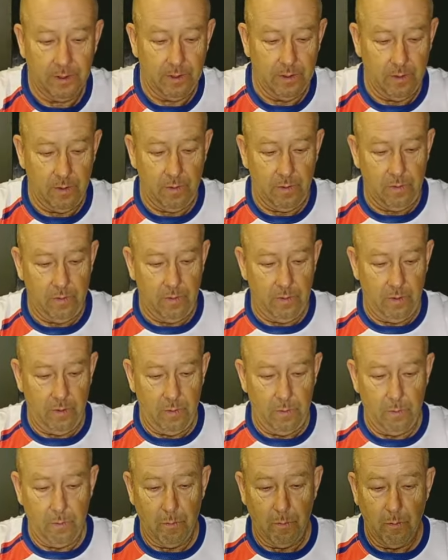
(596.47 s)
the
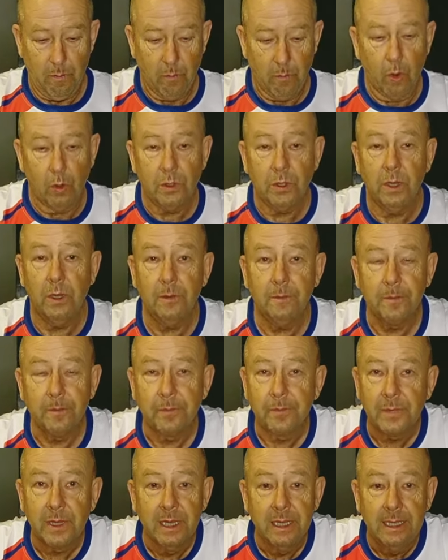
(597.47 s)
um, motor.
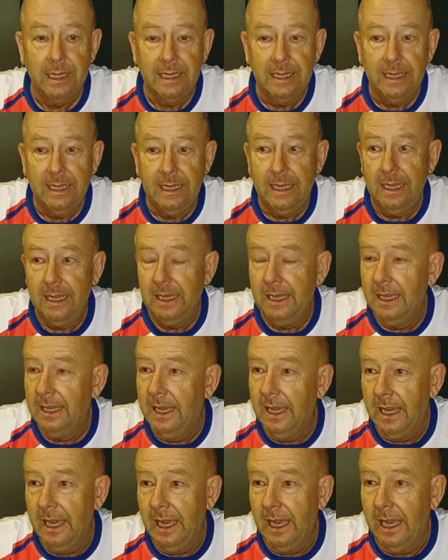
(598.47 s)

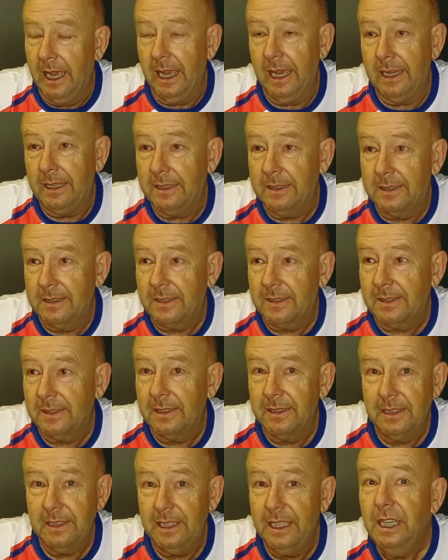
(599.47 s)
And
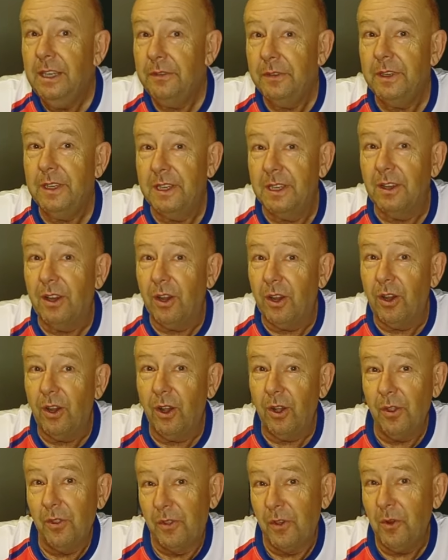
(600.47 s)
even
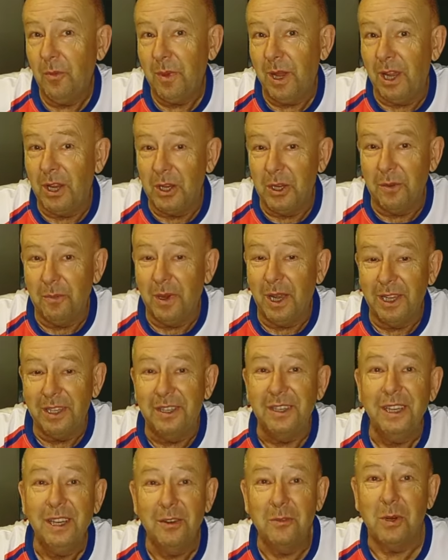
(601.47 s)
although my, my
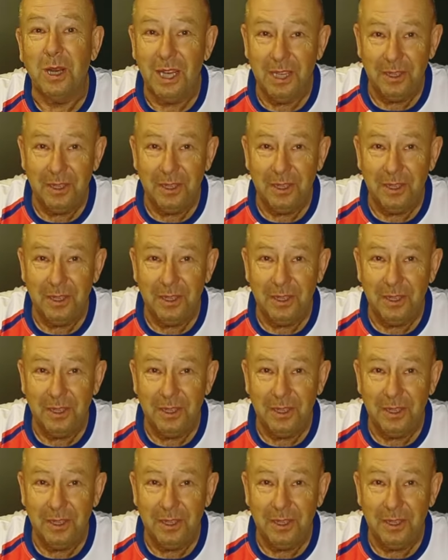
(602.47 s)
dear